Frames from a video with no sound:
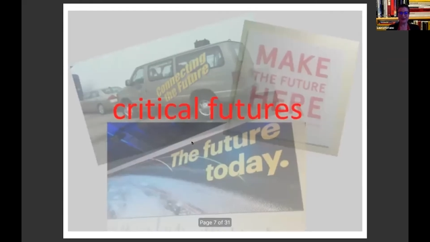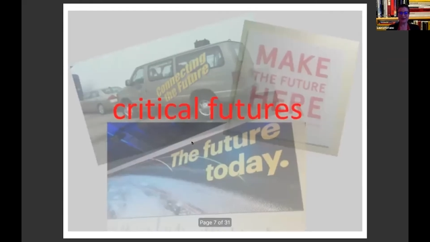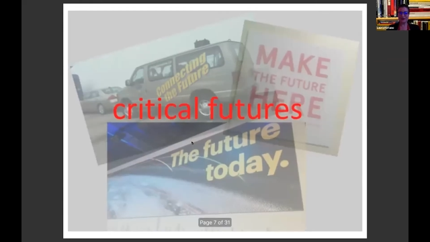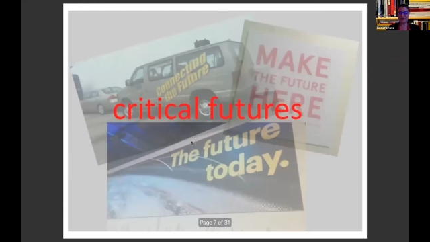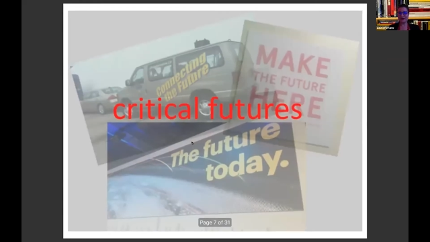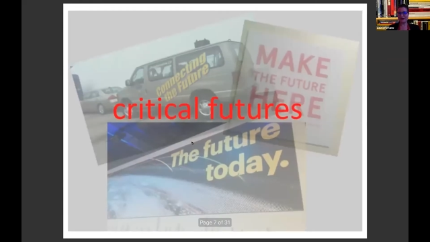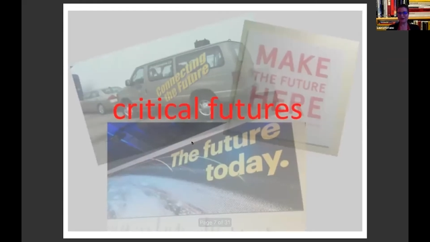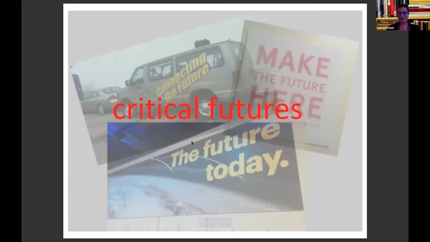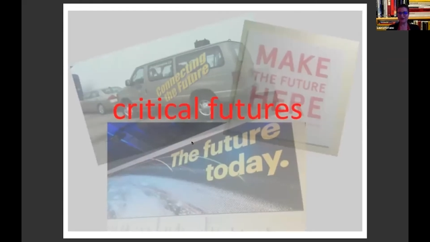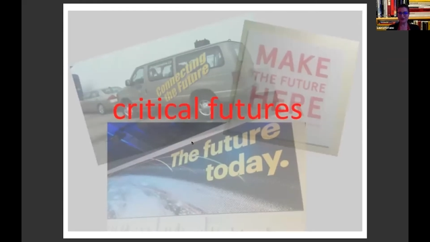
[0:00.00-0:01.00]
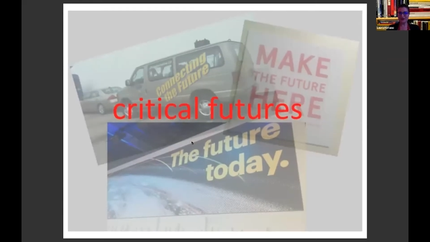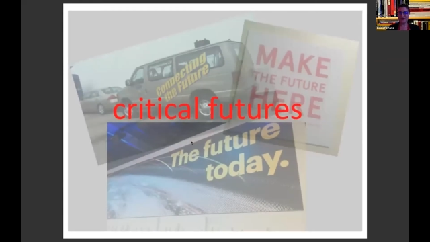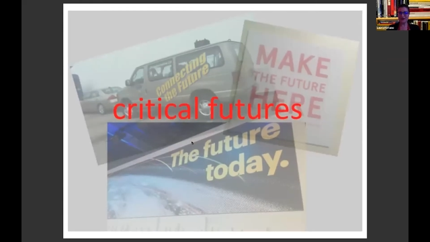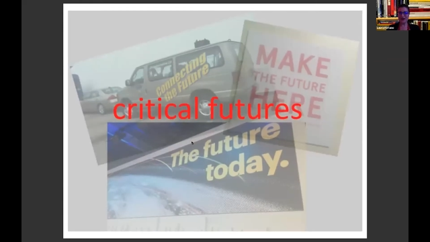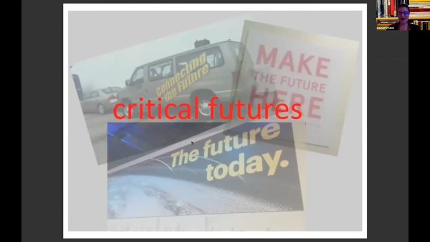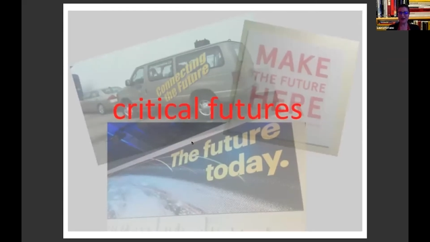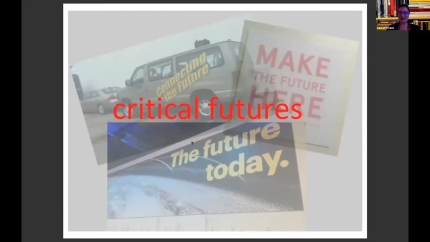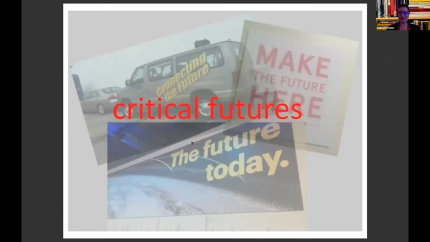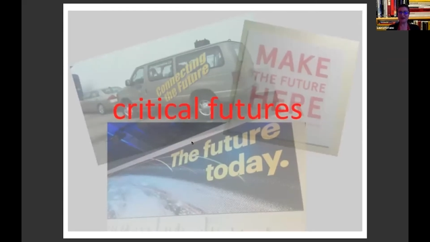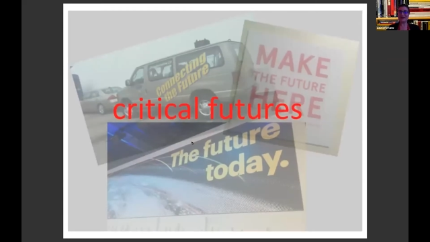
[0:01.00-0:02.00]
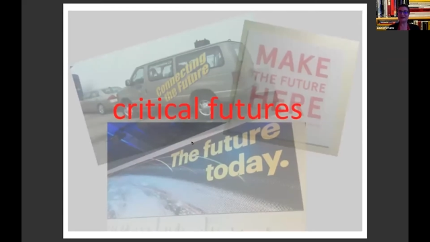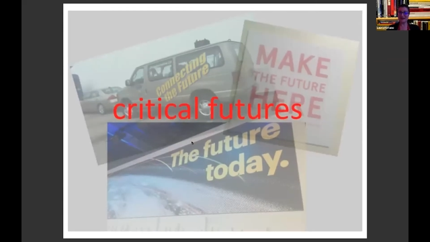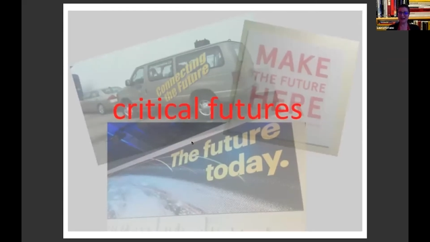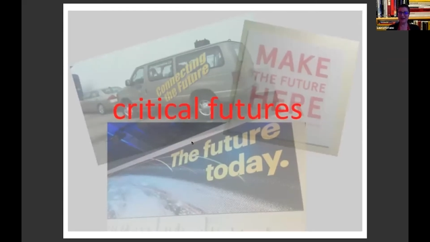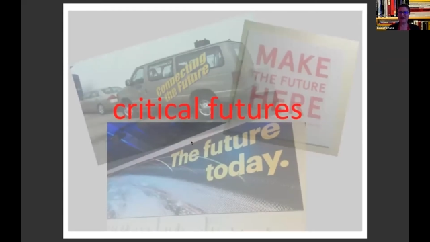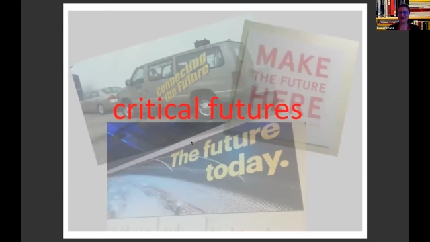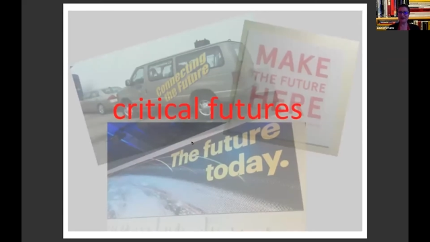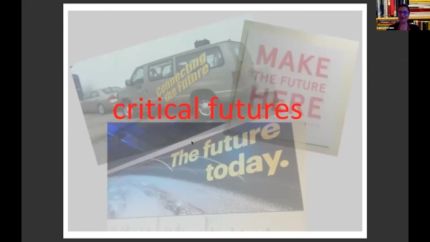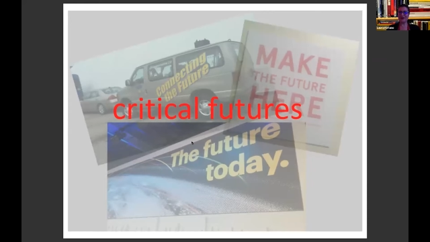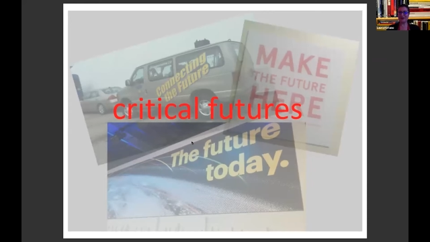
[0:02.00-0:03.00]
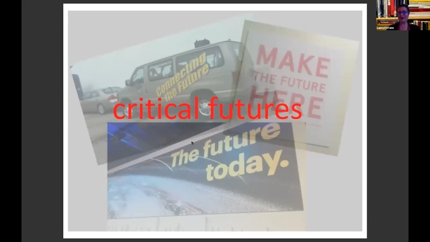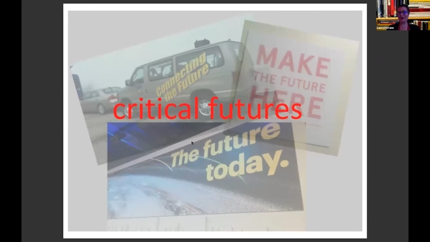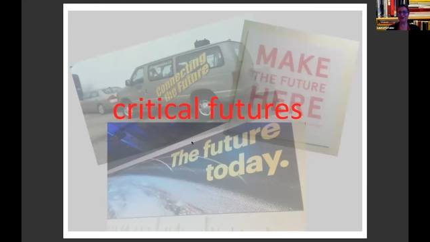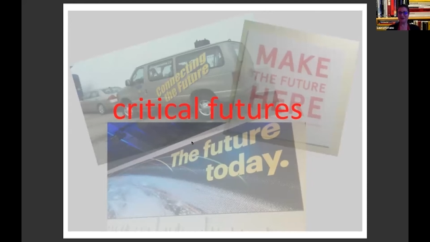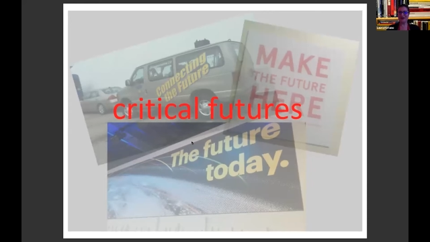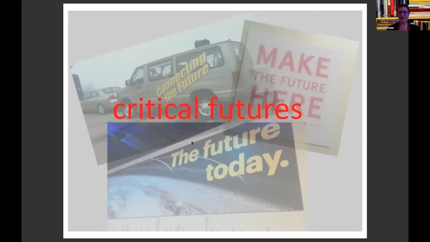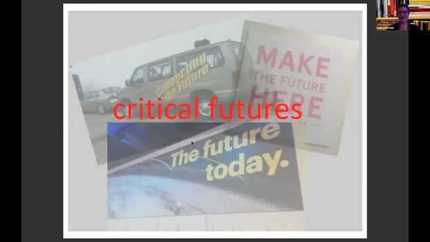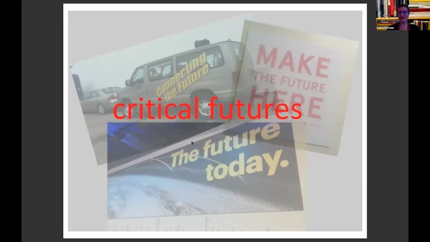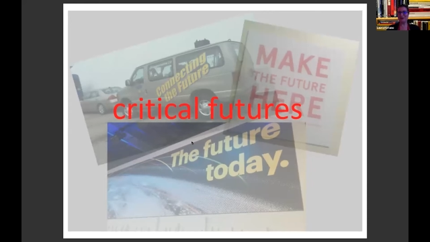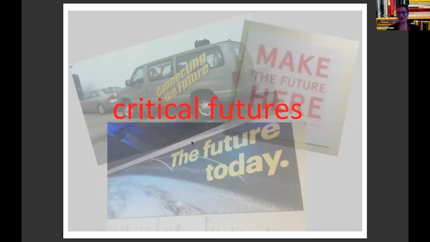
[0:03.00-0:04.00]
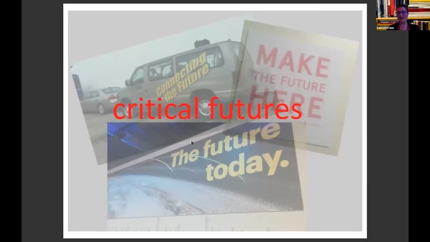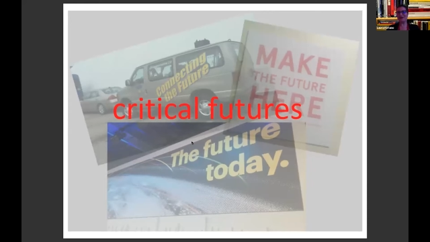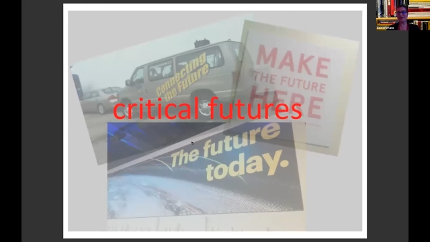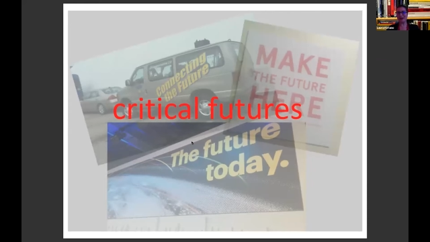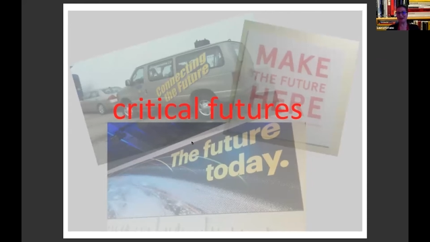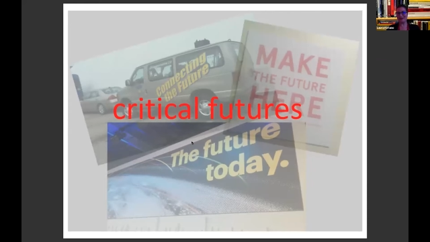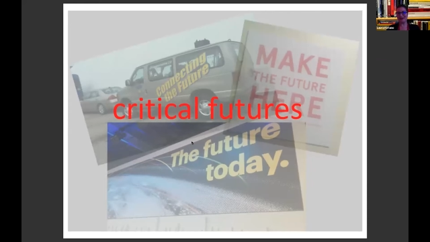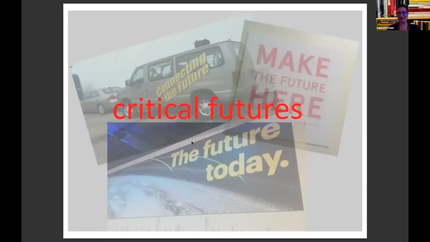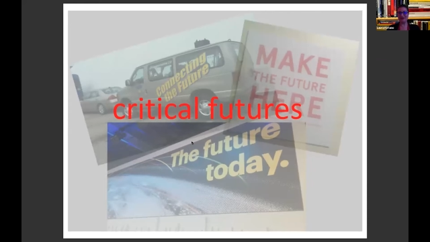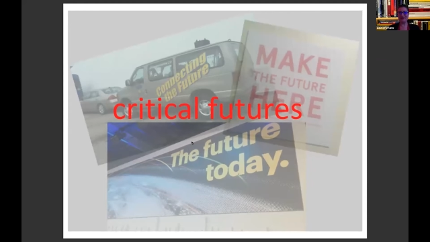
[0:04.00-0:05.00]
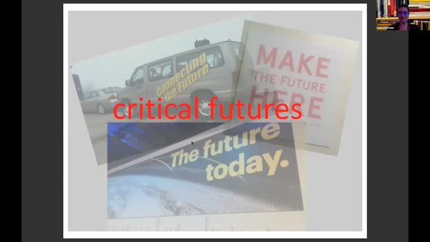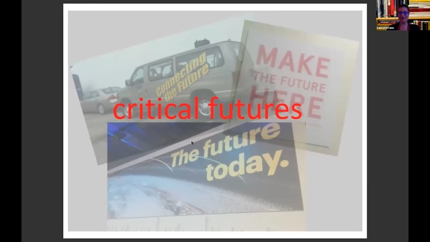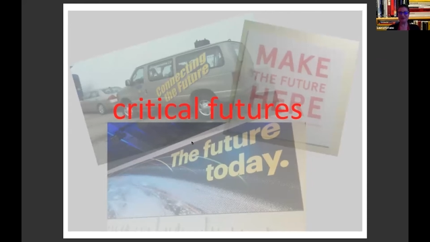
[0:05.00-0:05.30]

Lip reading: (no speaker visible)